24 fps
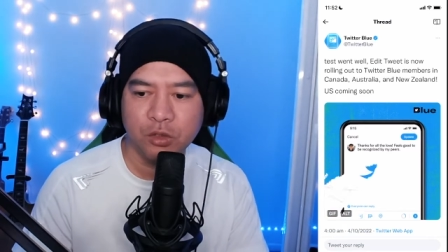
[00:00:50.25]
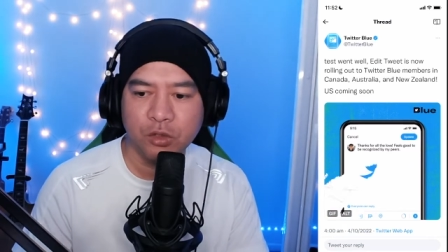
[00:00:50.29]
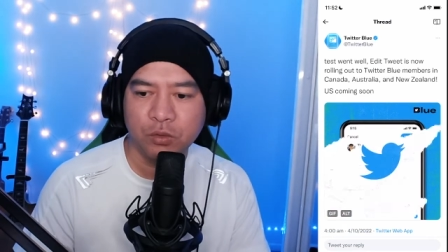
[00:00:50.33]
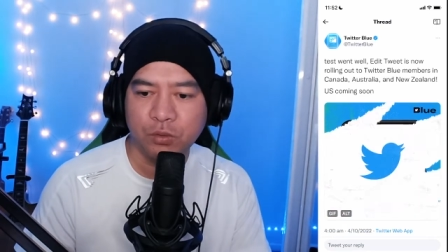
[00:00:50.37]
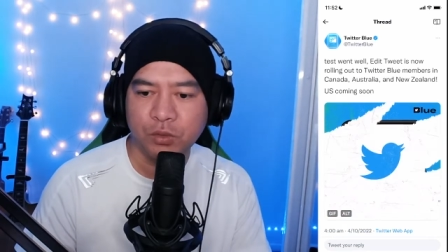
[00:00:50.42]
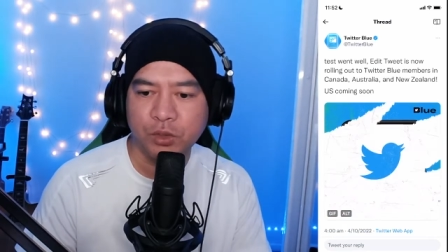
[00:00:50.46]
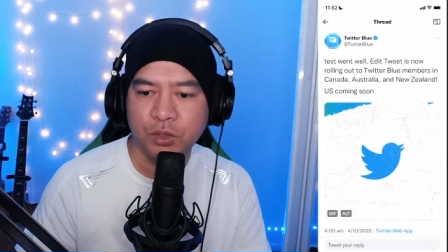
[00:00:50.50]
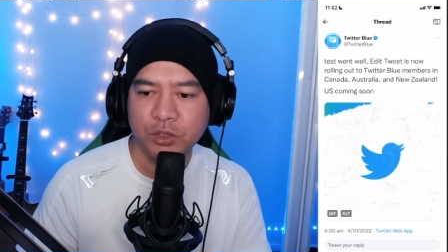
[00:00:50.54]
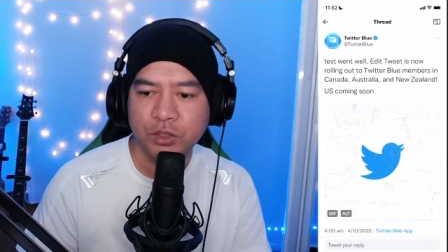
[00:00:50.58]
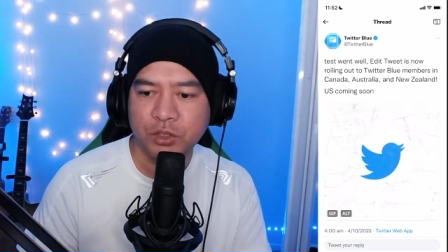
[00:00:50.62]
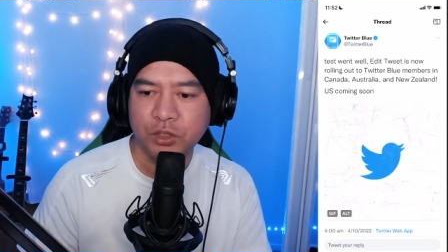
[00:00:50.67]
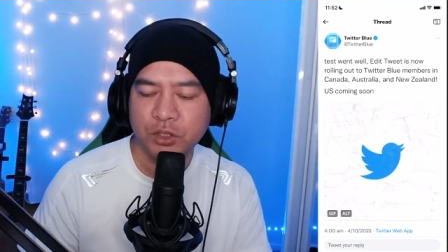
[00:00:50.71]

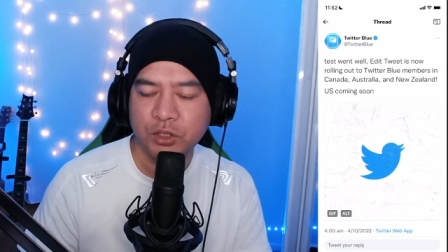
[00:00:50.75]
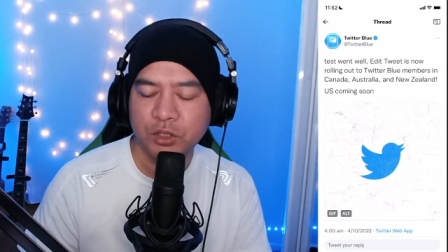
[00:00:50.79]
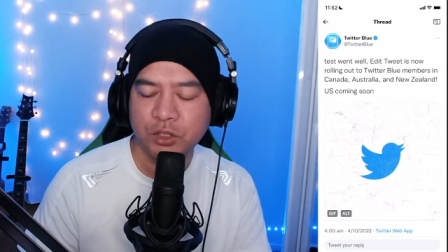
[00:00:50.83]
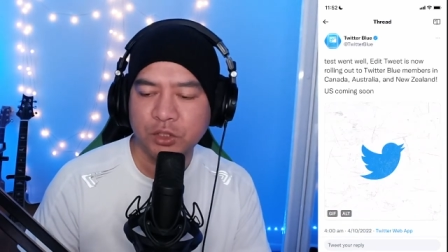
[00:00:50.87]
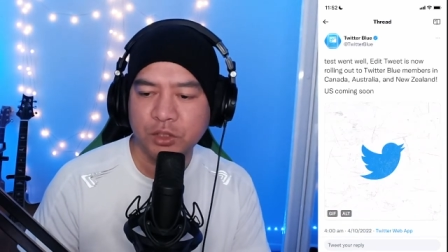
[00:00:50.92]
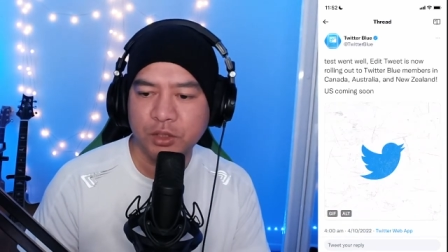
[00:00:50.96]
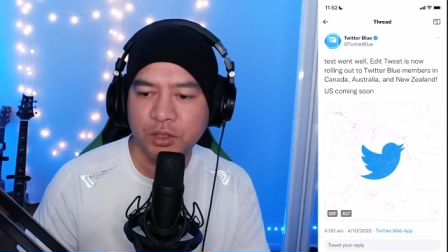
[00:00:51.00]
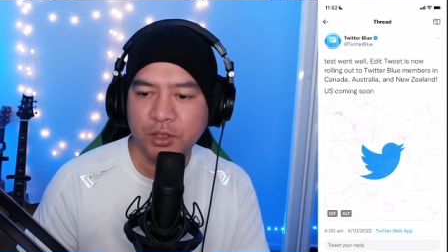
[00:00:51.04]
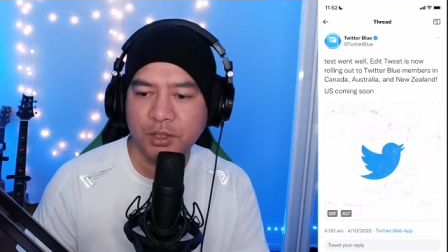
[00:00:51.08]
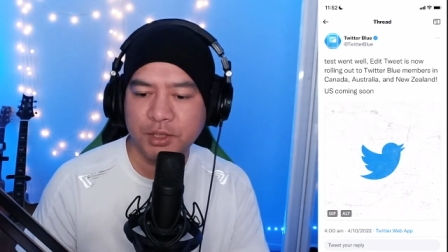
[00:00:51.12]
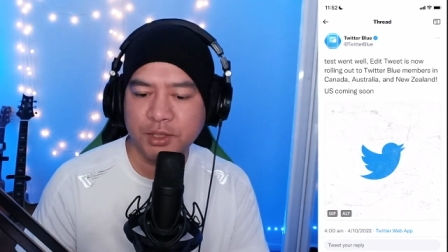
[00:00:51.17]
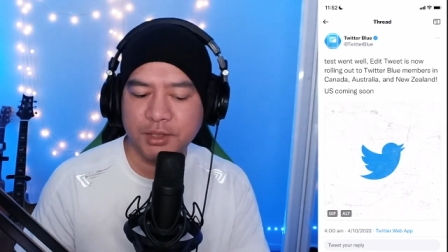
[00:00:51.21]
which
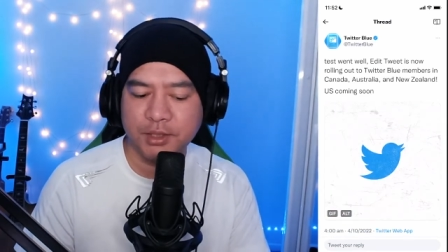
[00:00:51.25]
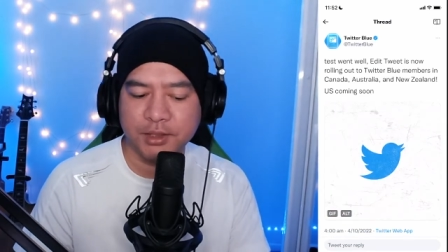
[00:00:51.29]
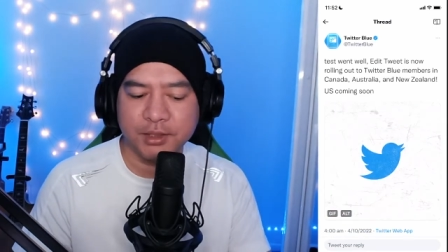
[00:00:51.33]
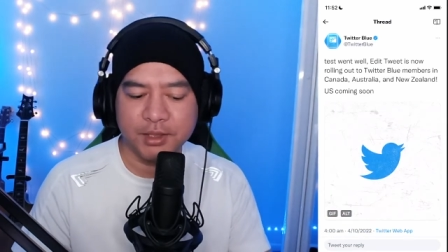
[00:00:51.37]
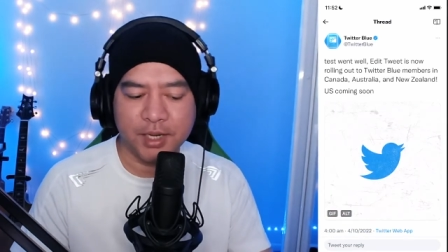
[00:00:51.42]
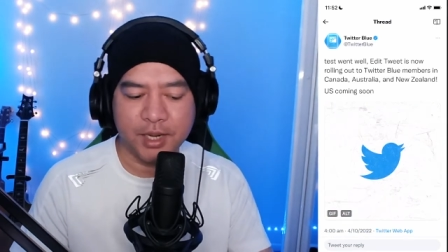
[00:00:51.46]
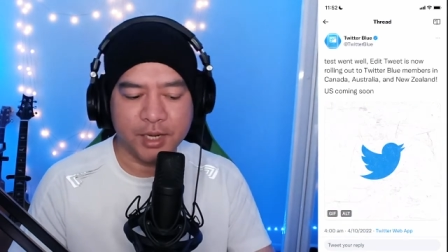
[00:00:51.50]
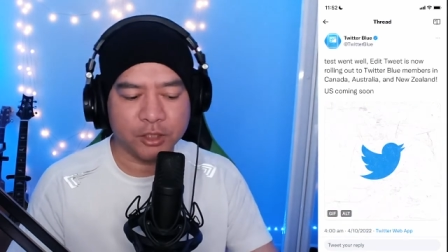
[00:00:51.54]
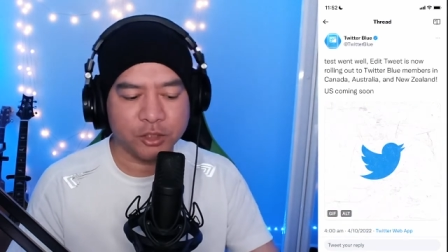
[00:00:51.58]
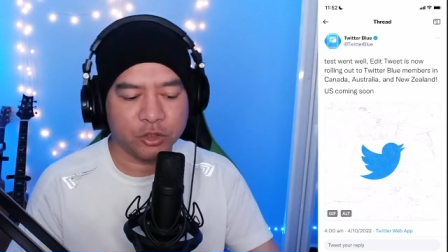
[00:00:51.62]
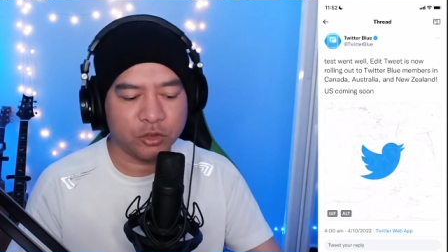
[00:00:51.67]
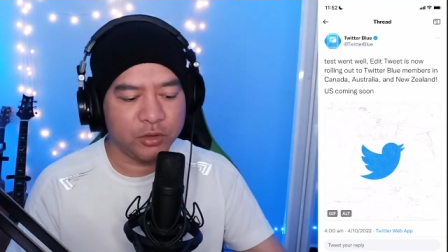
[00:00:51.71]
is
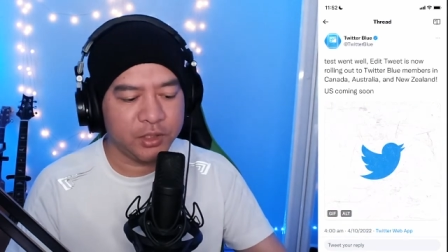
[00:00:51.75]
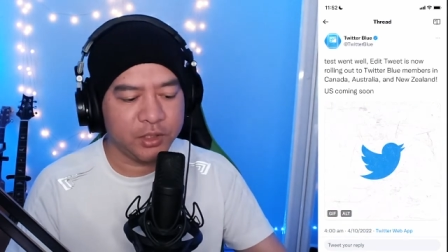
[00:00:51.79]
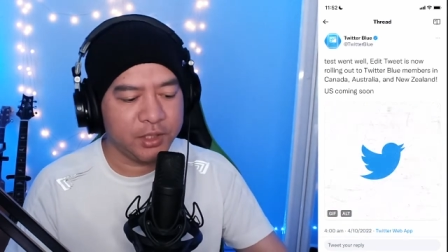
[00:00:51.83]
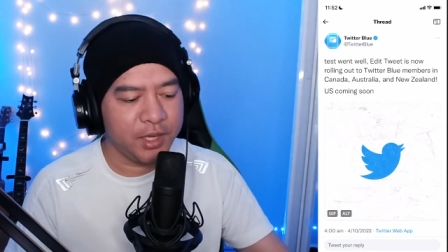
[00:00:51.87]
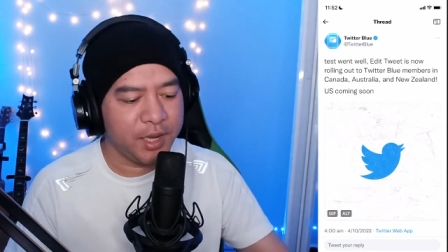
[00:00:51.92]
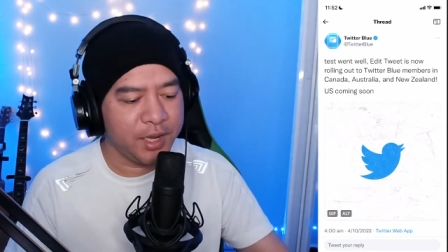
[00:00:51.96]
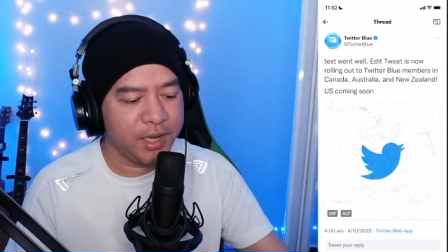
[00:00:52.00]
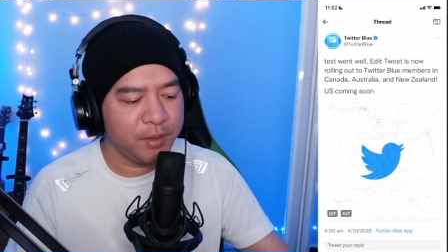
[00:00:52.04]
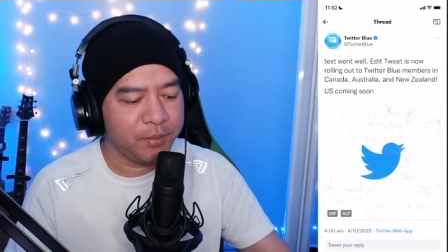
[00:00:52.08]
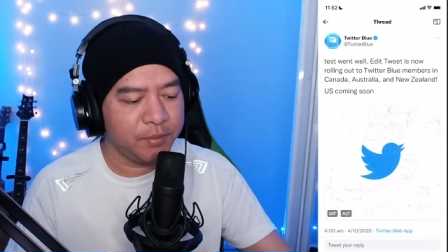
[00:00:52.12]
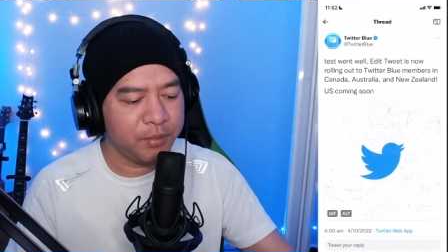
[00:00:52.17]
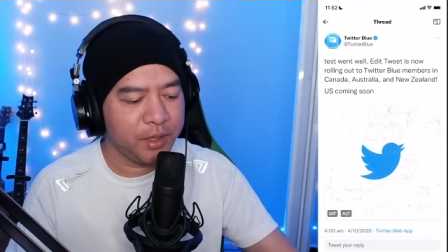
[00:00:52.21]
actually
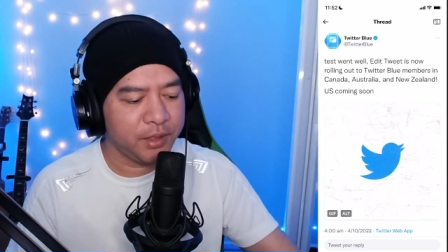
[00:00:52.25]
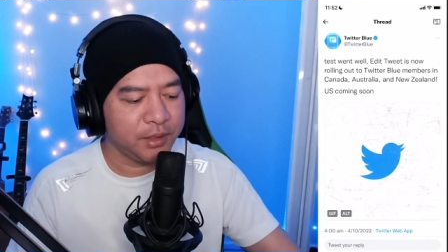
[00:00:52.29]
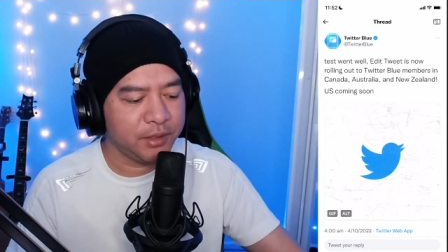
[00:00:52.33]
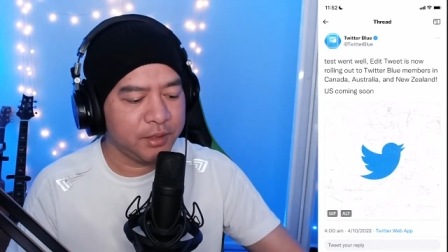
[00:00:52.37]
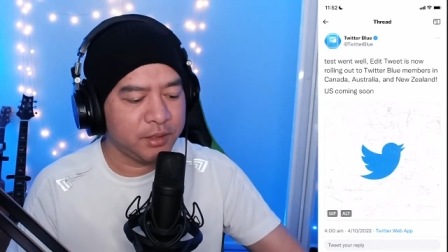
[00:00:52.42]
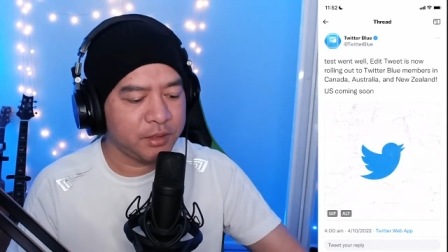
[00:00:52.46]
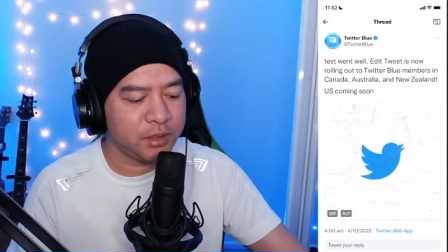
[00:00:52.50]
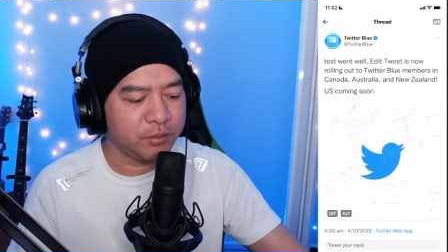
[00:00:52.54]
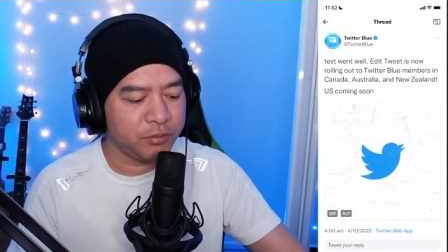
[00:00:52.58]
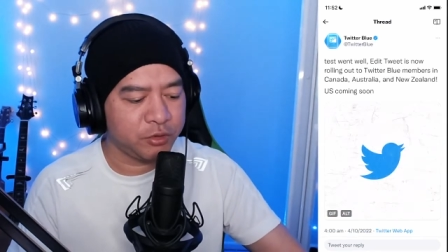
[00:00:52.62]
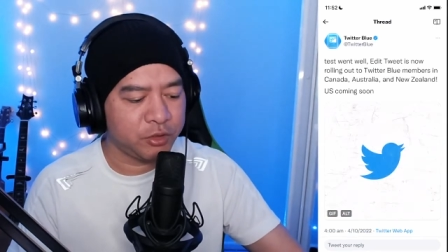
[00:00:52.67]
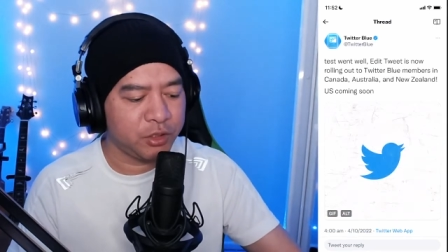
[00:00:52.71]
a monthly
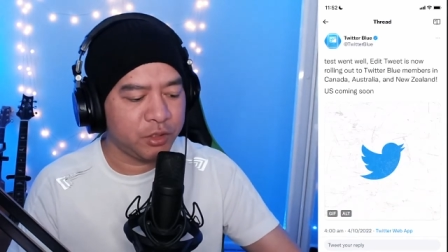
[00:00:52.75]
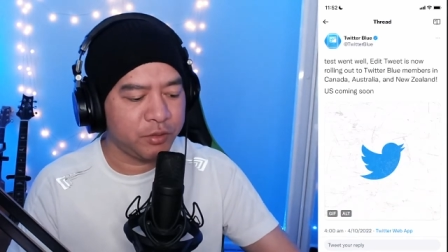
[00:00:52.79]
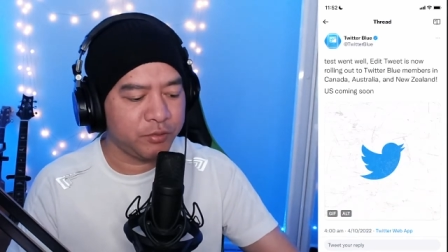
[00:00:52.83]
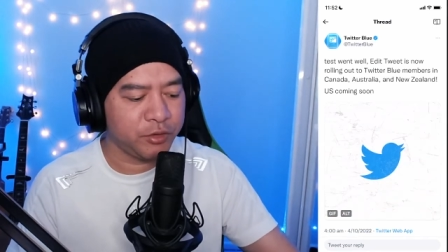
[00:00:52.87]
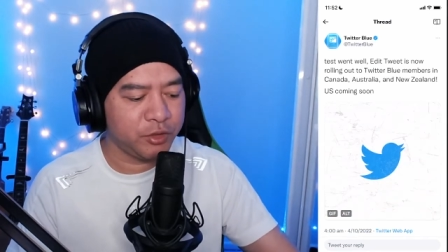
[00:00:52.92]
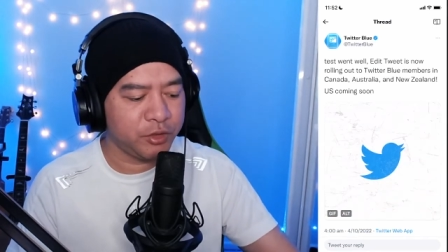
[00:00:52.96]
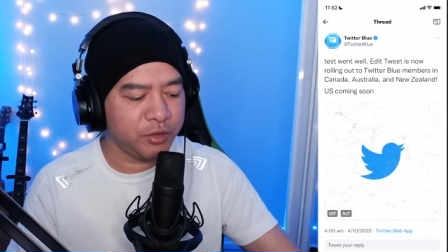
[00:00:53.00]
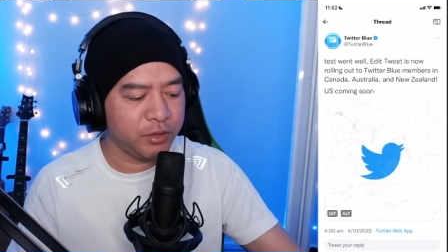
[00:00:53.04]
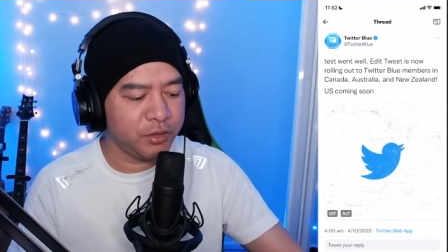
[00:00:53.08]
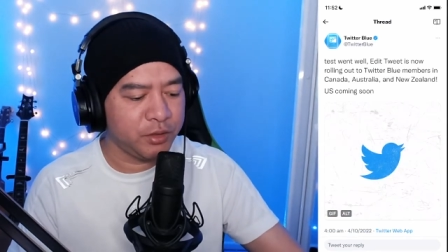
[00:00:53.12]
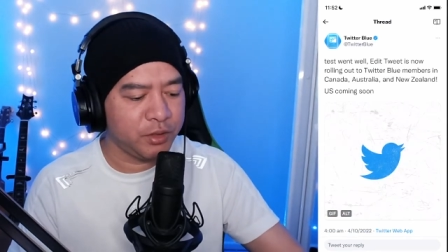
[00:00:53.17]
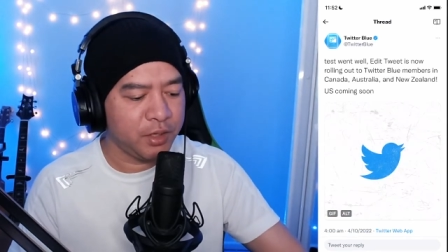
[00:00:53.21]

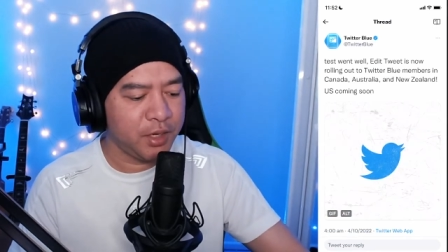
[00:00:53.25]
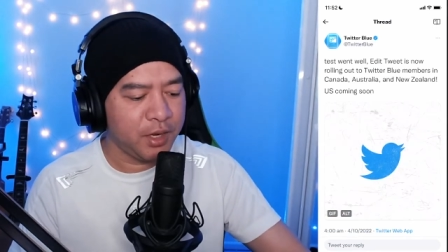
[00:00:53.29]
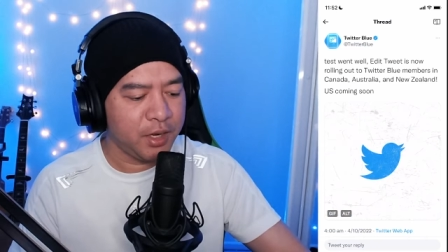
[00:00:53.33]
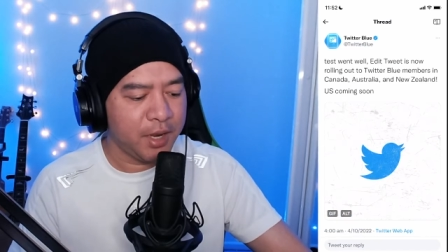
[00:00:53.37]
subscription.